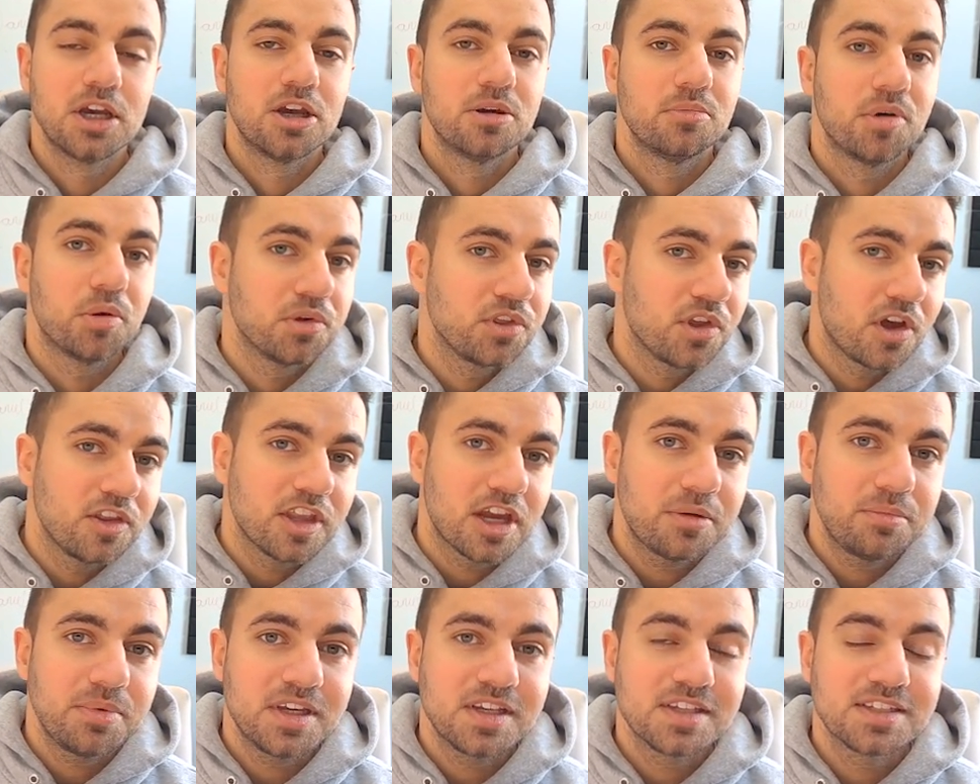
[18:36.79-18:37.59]
But with all
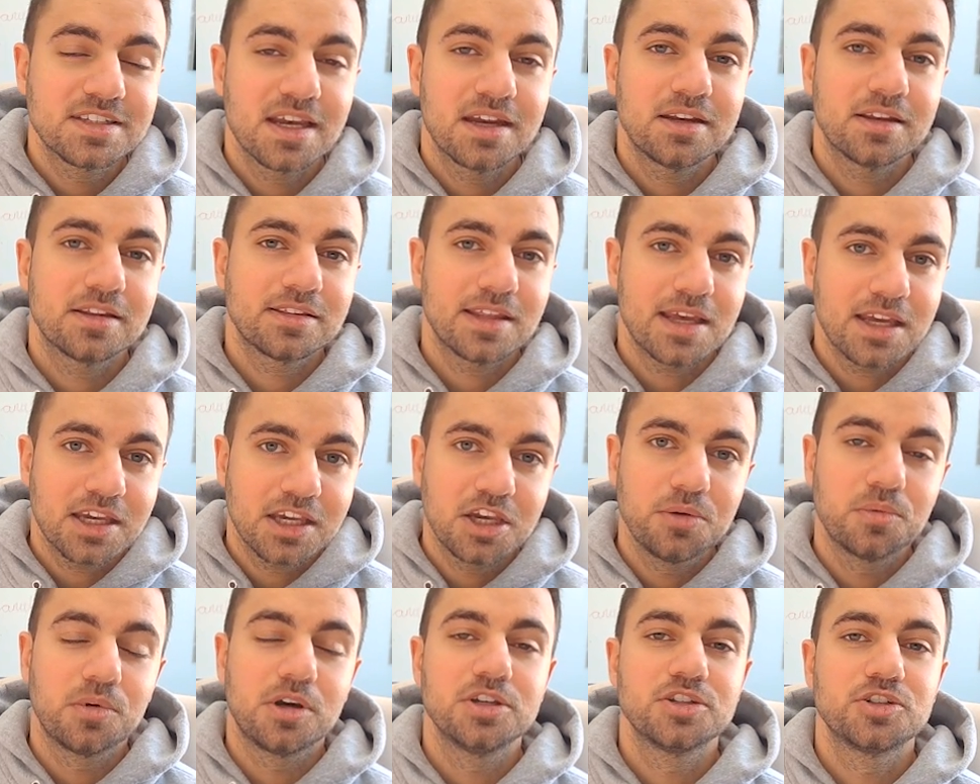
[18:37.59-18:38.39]
that being said, thank
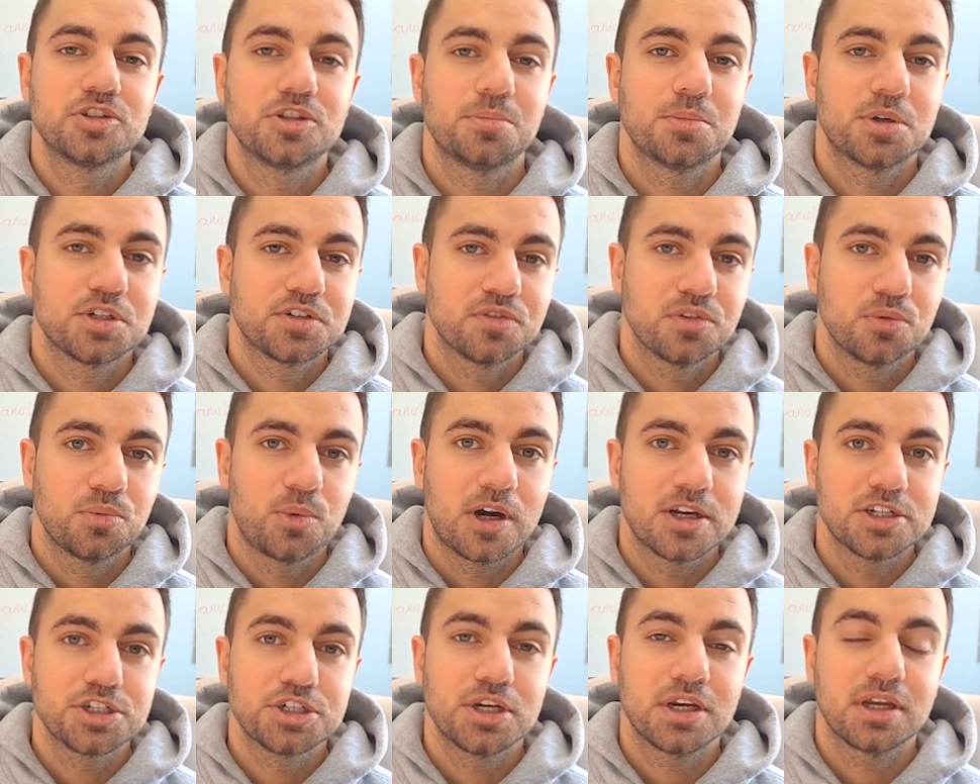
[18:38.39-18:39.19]
you all so much for
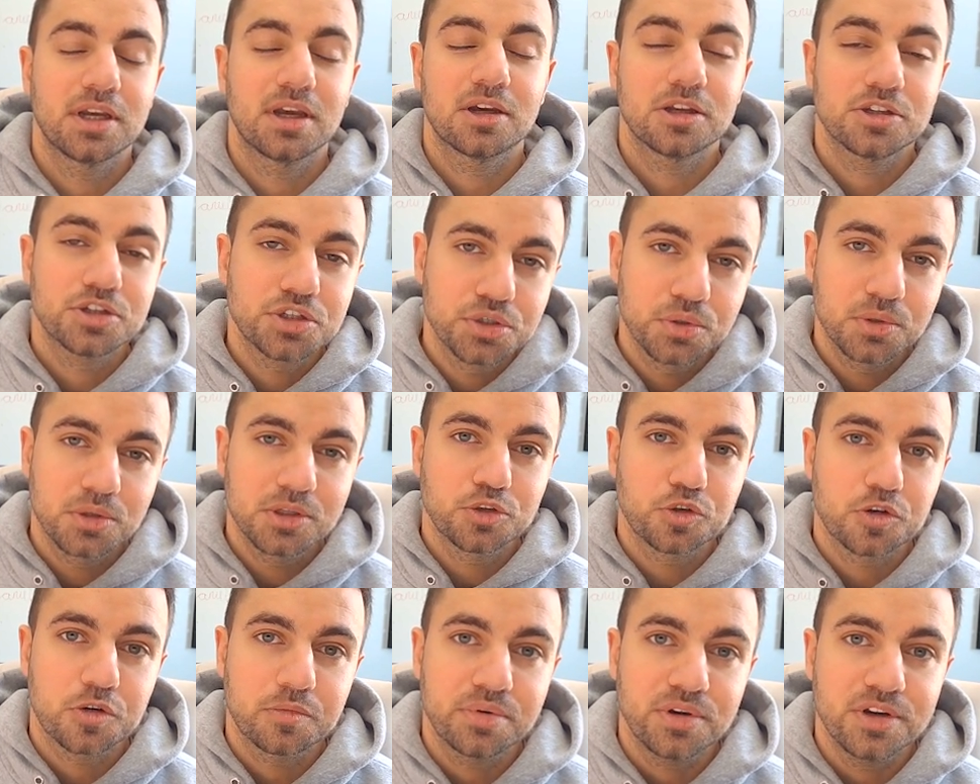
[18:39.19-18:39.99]
watching. I truly
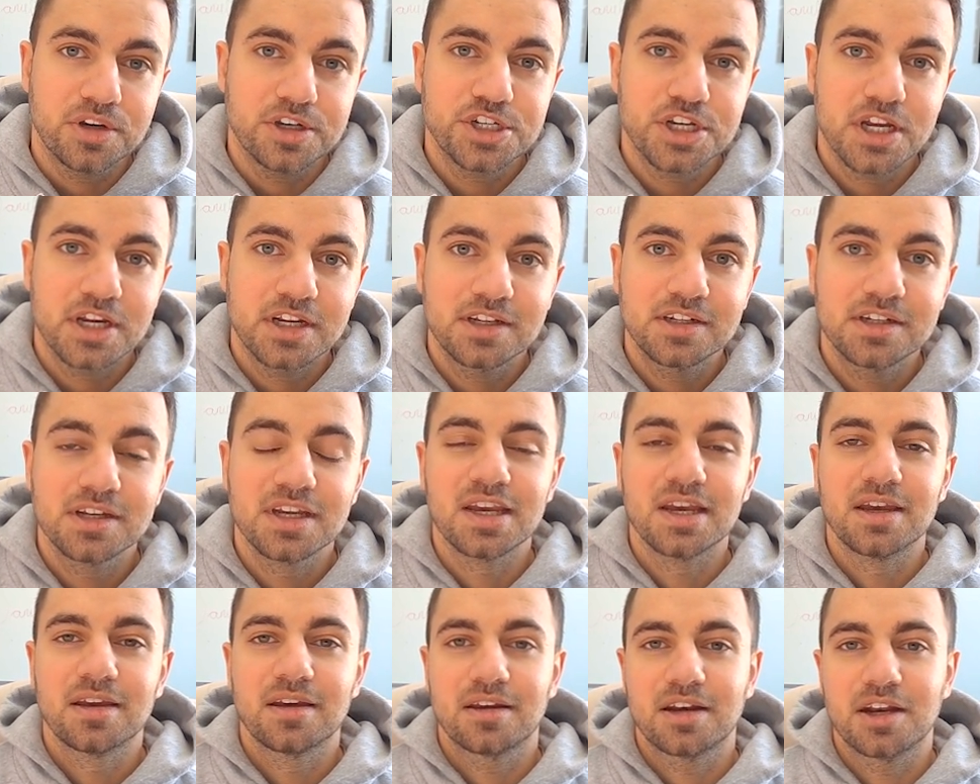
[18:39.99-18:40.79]
do appreciate it,
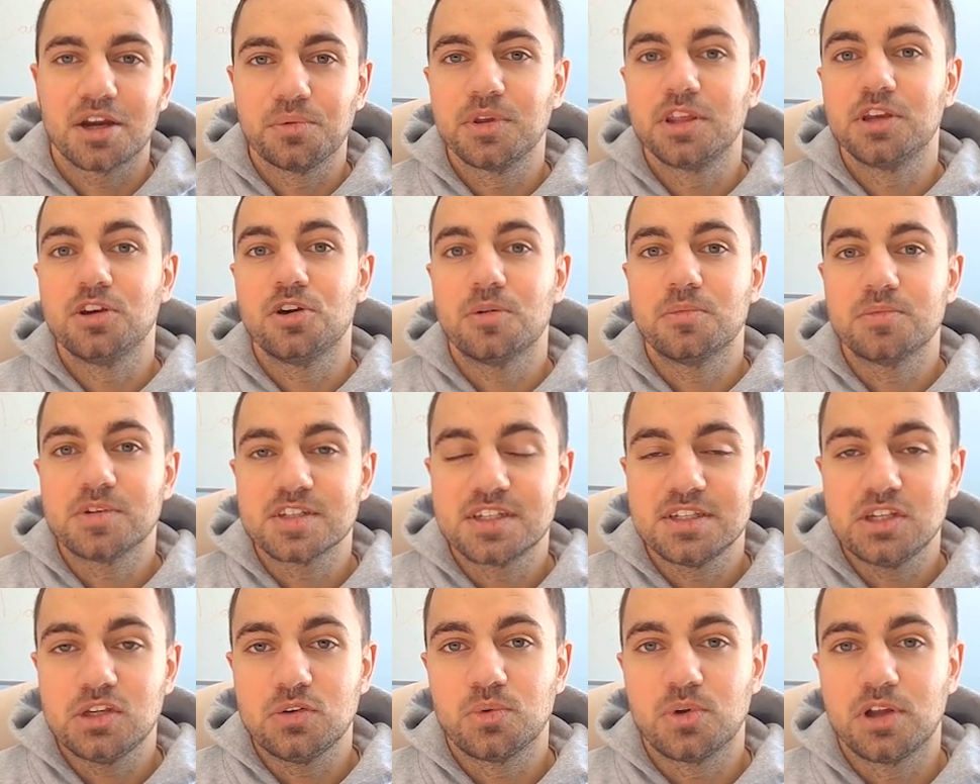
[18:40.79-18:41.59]
and I really hope to
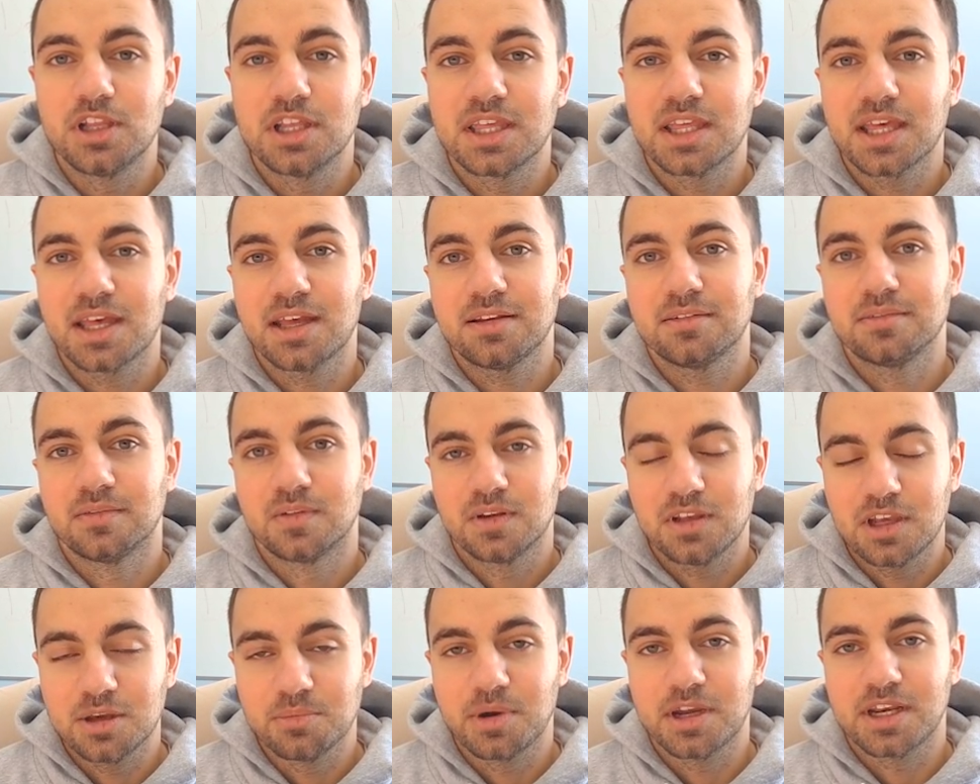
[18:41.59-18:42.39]
see you all again
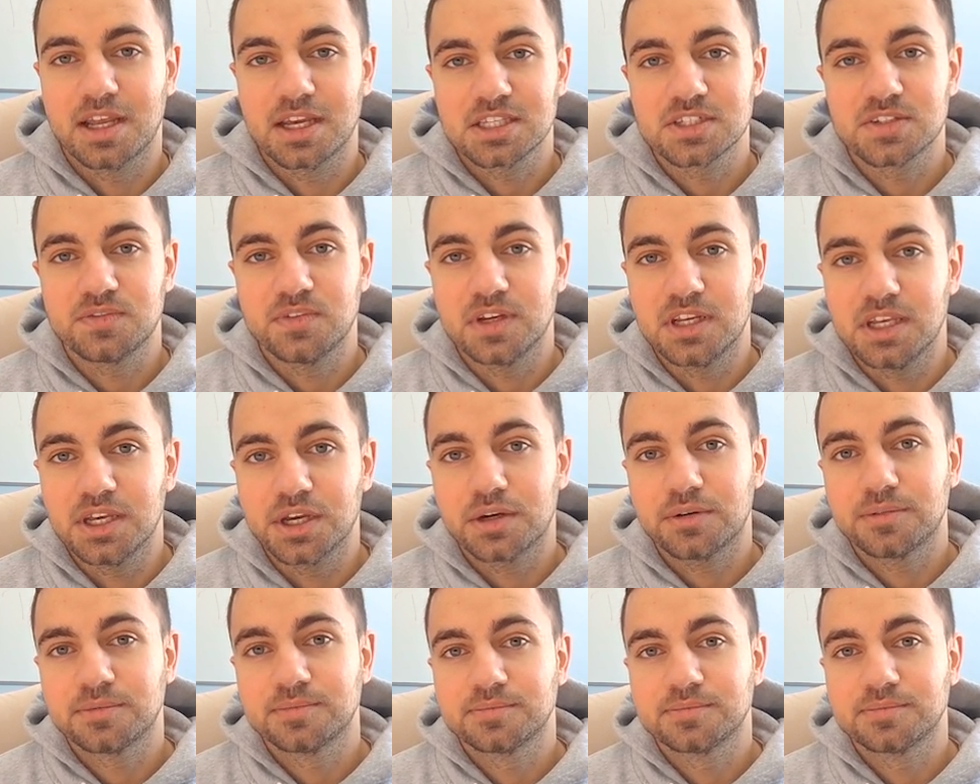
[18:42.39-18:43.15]
in my next video.